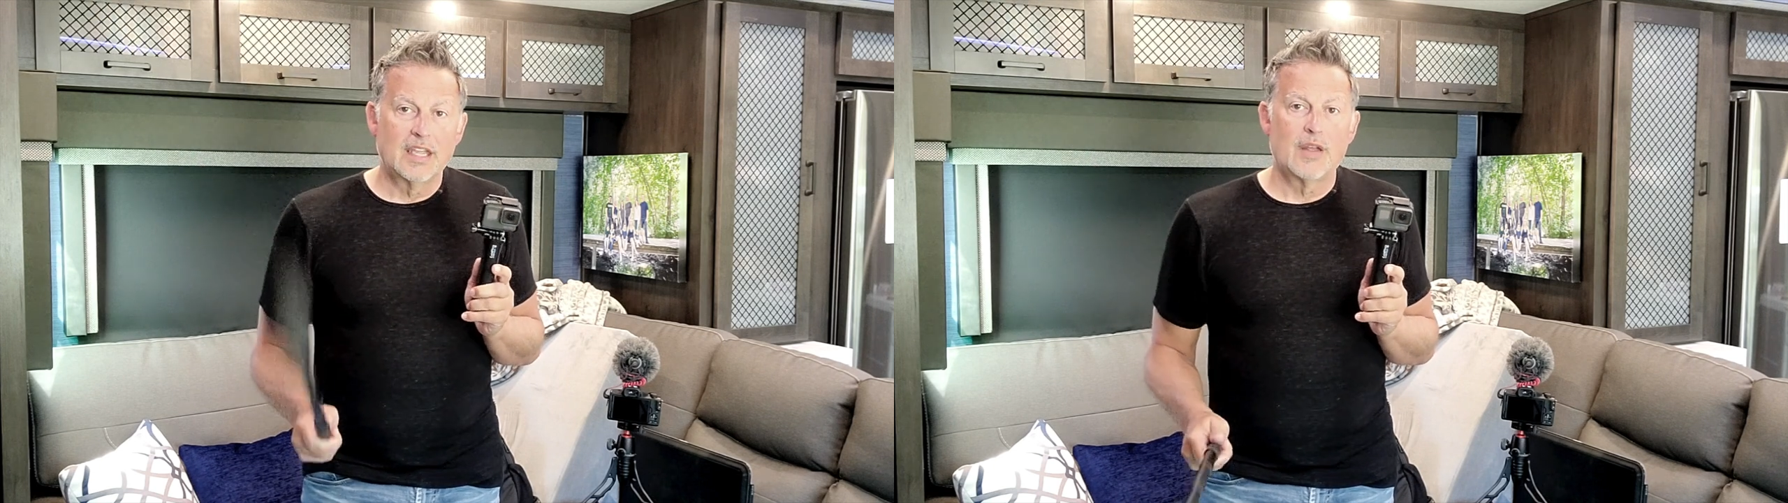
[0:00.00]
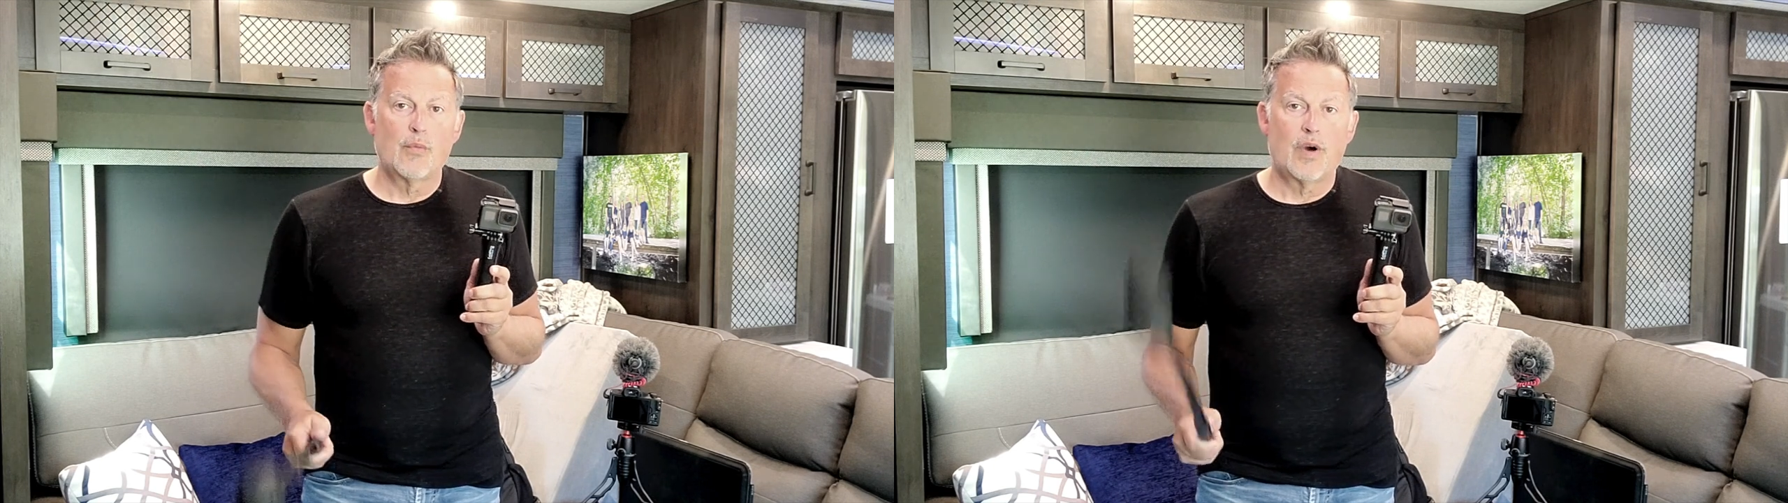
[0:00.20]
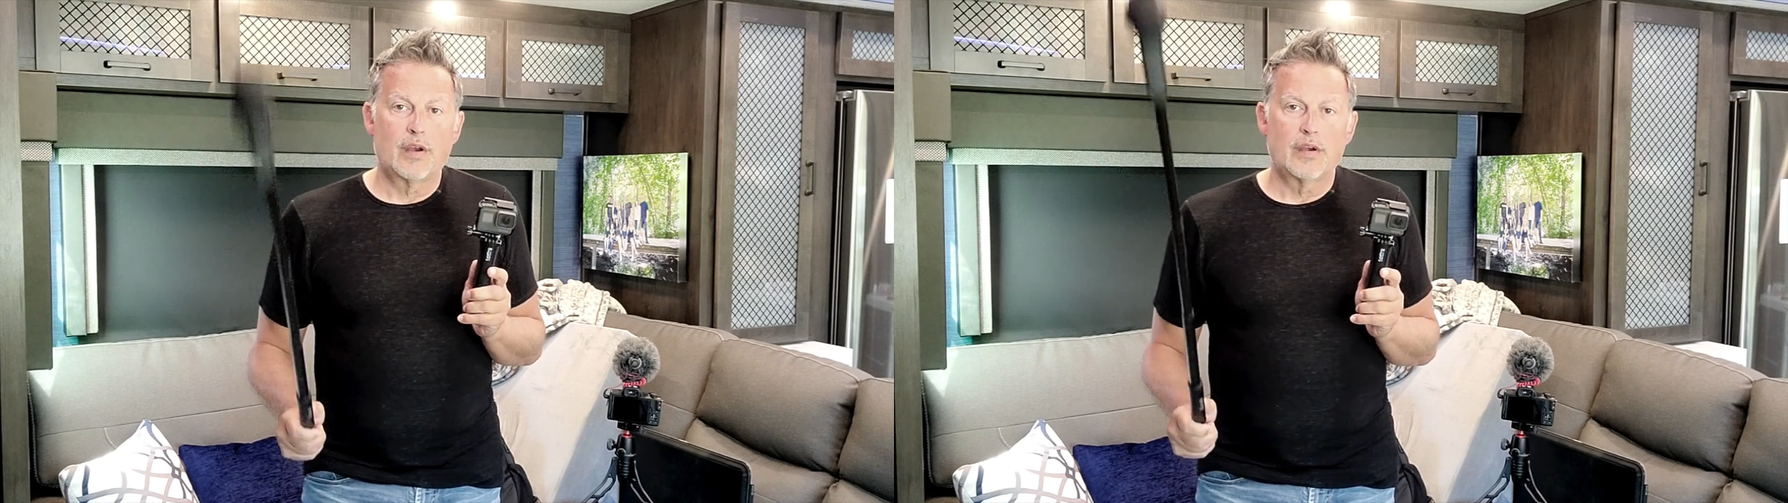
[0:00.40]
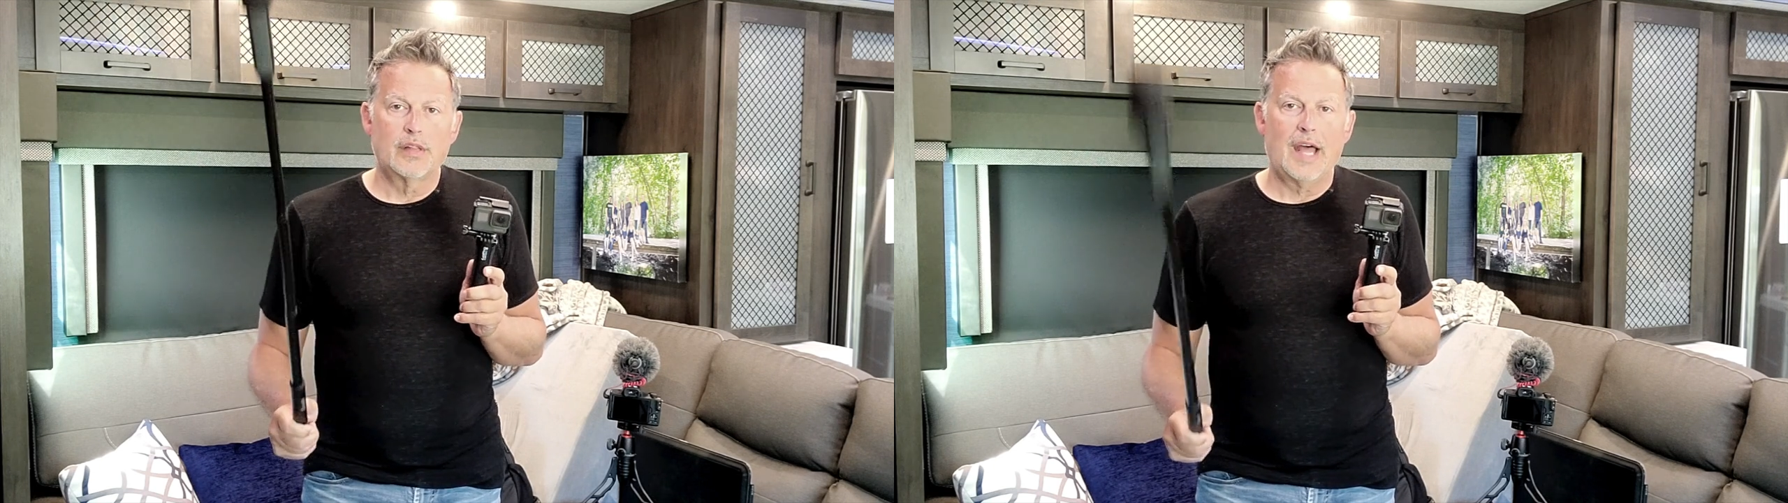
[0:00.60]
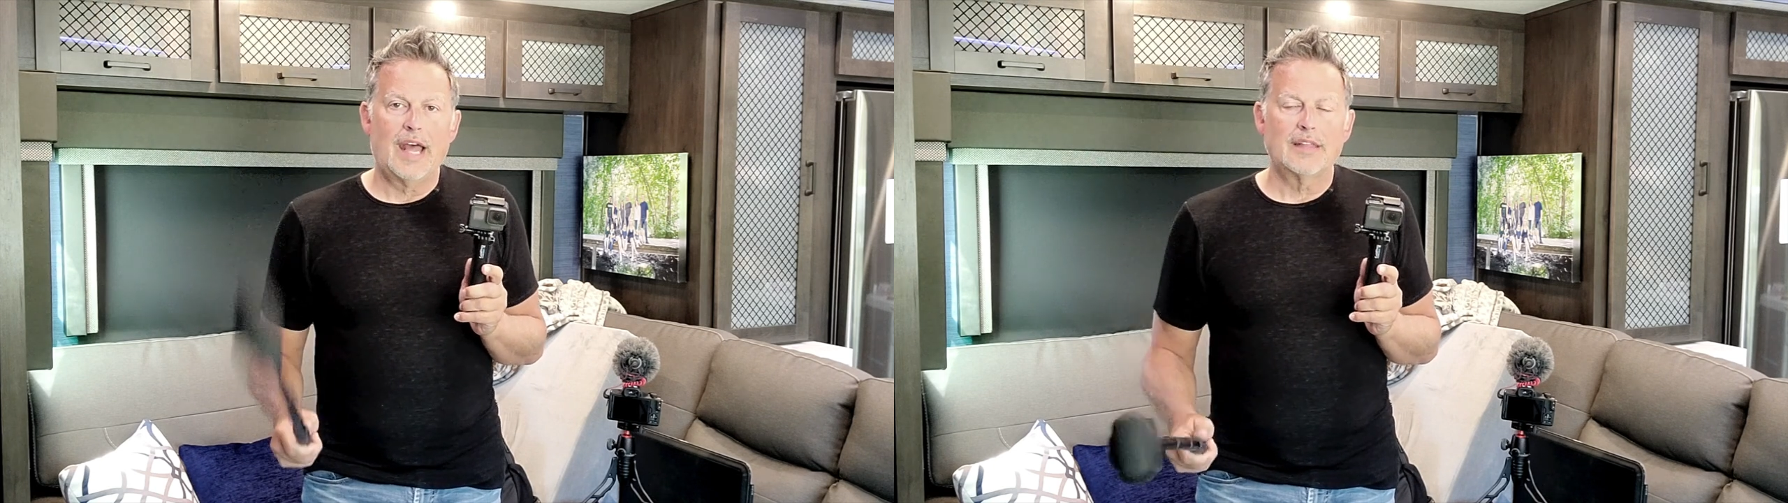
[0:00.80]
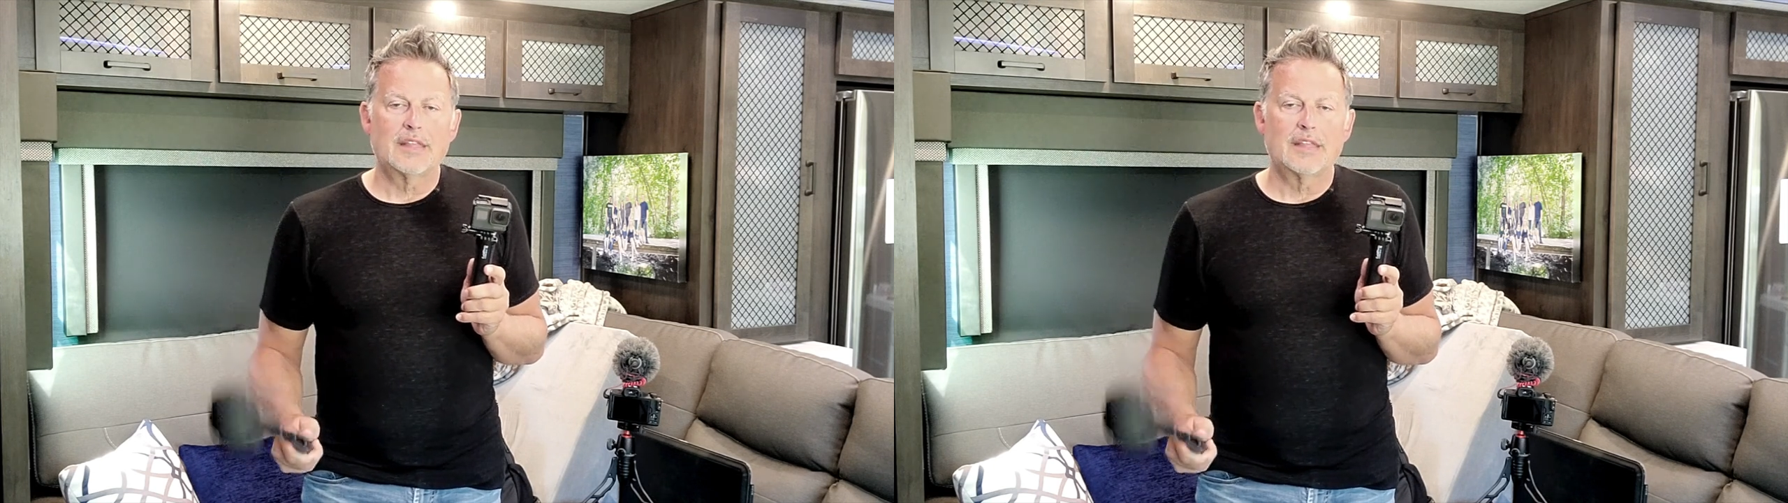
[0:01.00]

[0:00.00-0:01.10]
it in water a lot,